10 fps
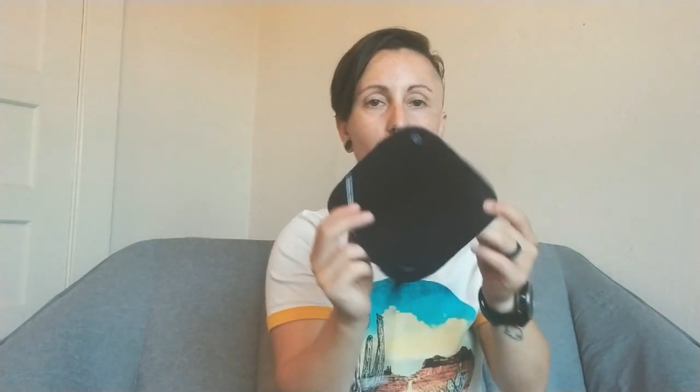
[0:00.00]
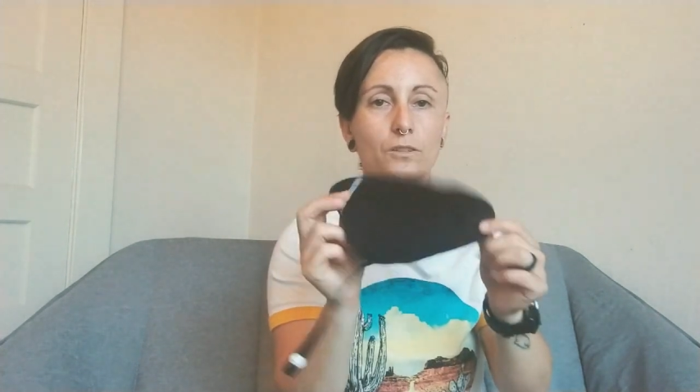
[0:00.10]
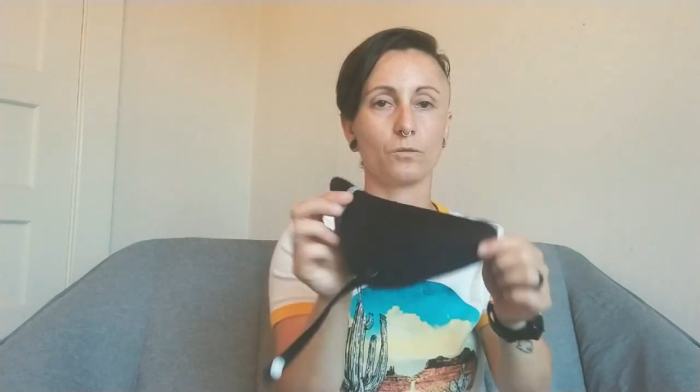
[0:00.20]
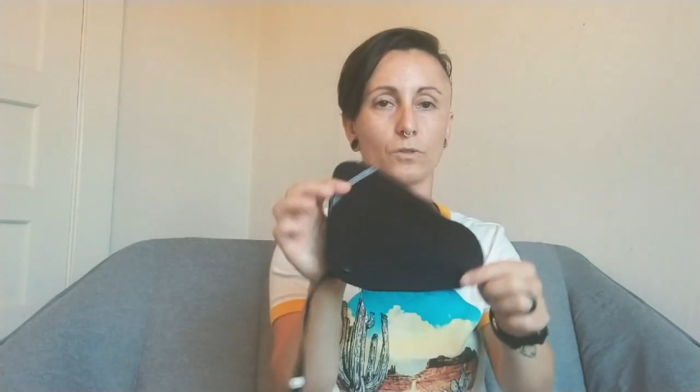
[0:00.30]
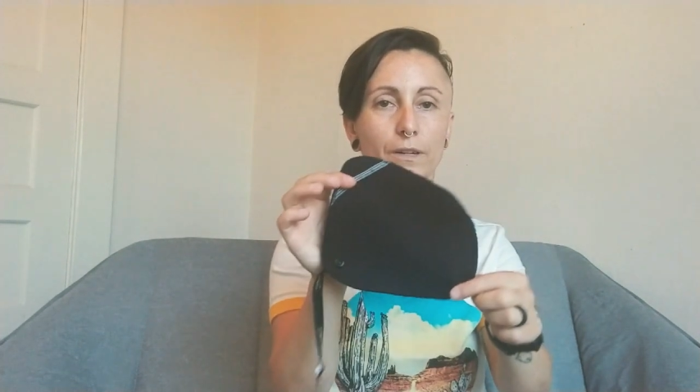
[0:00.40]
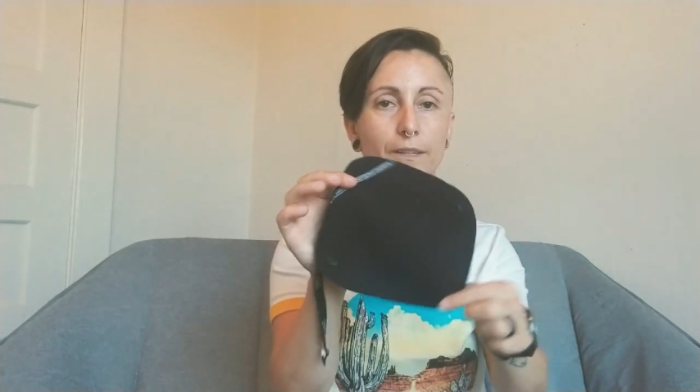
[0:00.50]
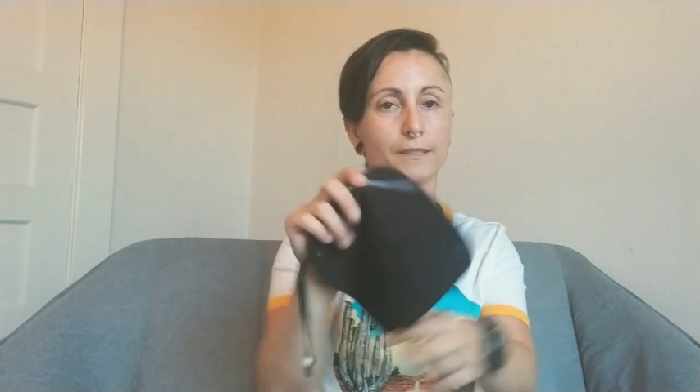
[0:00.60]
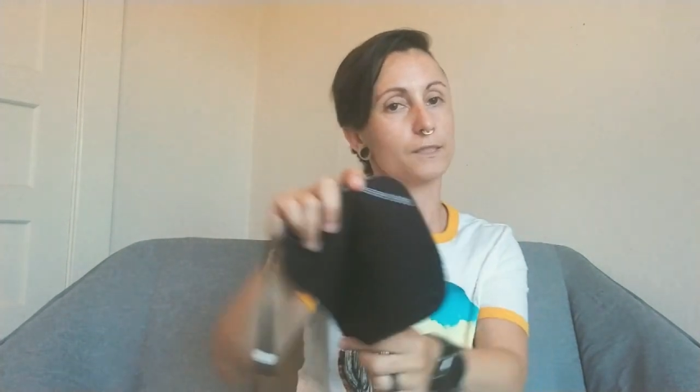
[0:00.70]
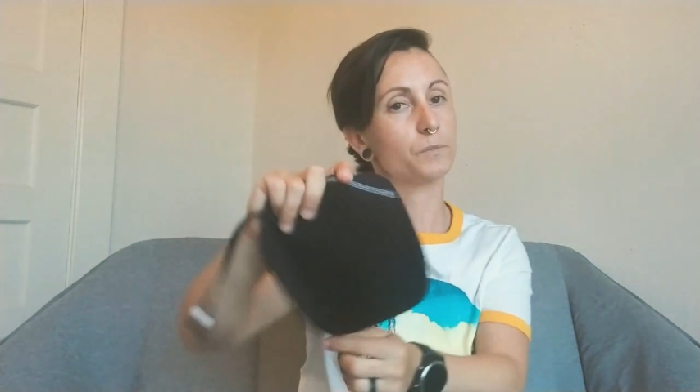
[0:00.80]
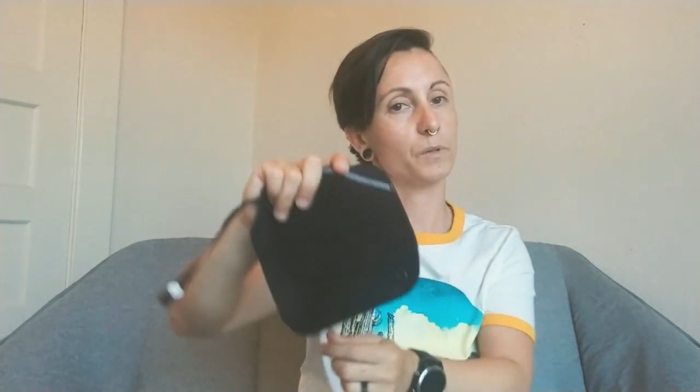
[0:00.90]
Don't worry,
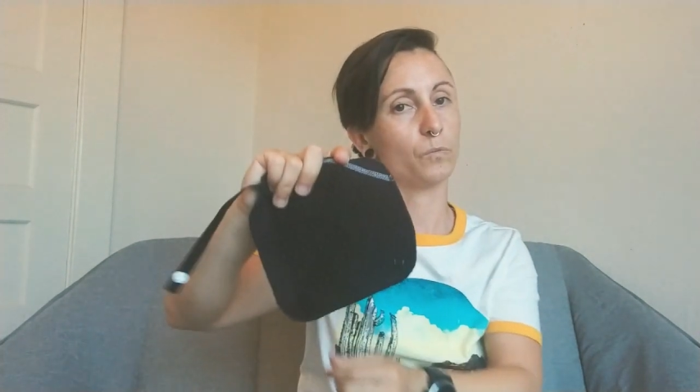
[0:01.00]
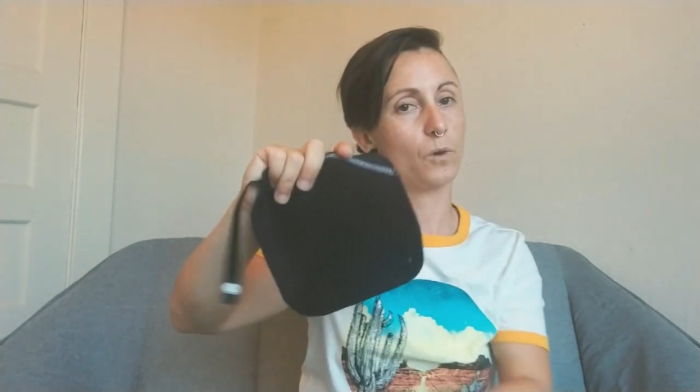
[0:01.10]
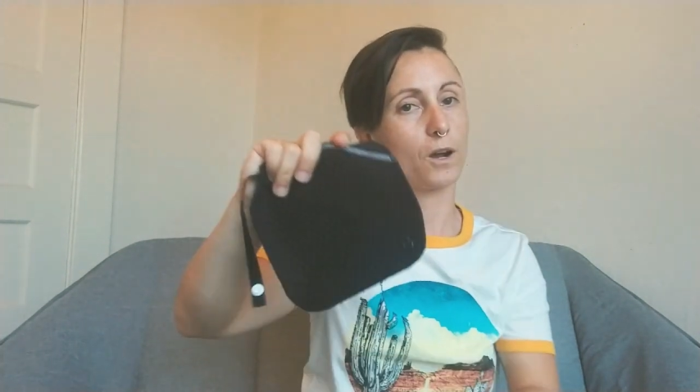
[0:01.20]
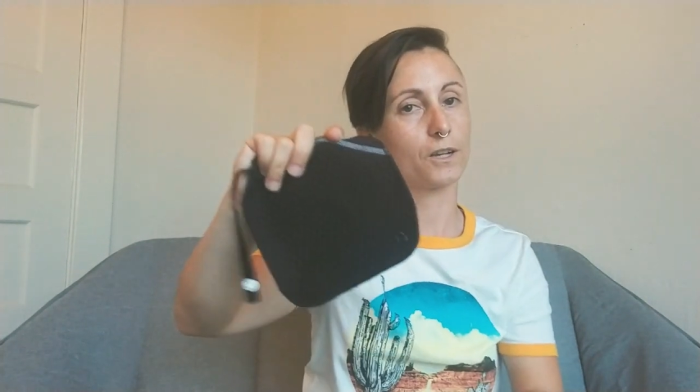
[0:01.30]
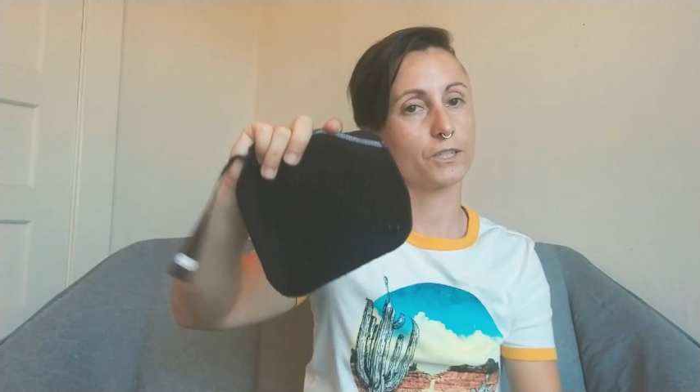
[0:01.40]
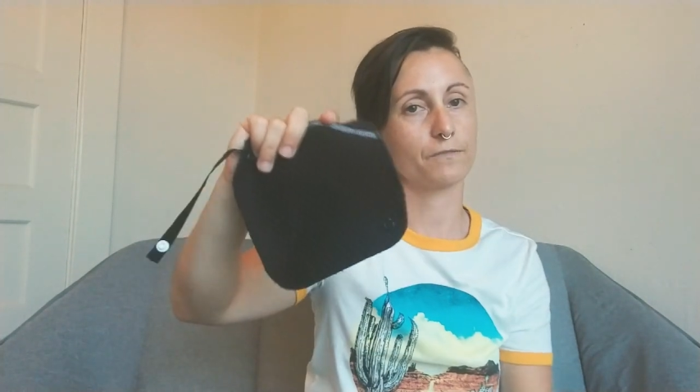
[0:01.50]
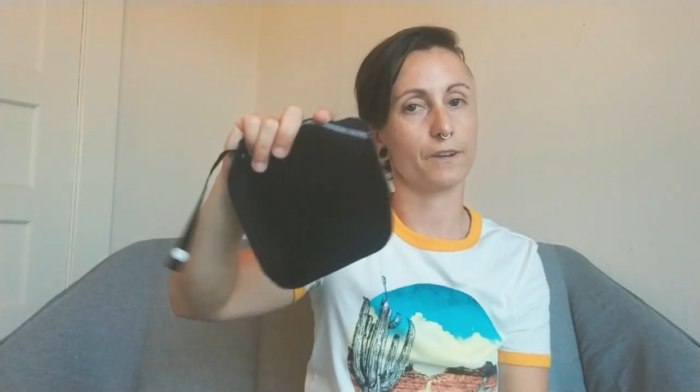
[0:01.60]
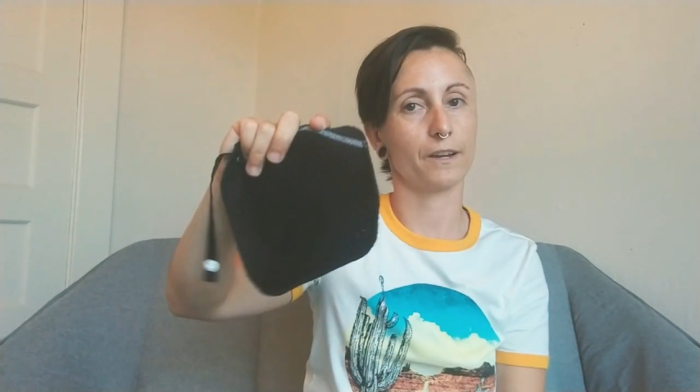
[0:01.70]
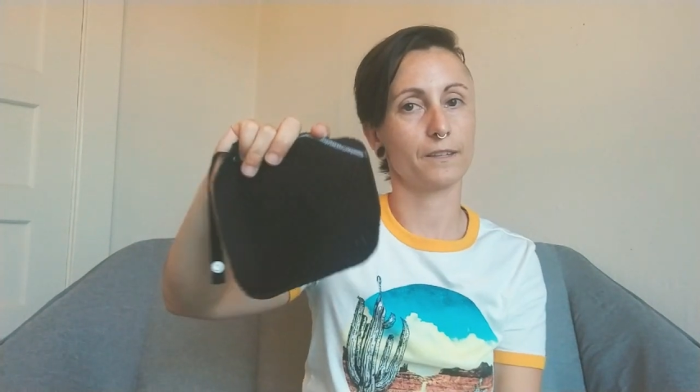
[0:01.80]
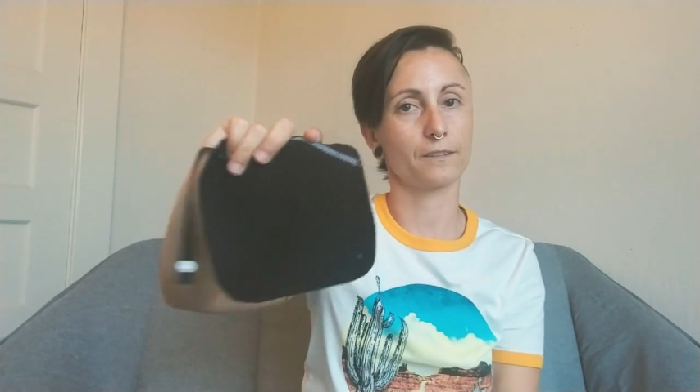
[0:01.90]
this has been washed very